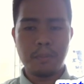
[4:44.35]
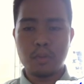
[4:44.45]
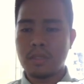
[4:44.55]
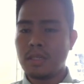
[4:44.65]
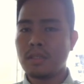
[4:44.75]

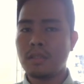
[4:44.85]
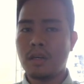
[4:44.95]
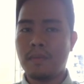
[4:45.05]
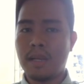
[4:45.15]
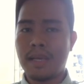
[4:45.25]
position
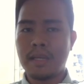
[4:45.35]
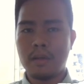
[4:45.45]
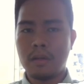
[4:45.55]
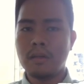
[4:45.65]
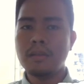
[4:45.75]
of a
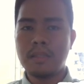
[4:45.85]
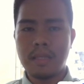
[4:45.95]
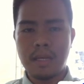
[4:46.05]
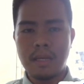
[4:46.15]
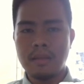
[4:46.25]
line on
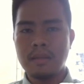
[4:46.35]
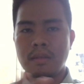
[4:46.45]
the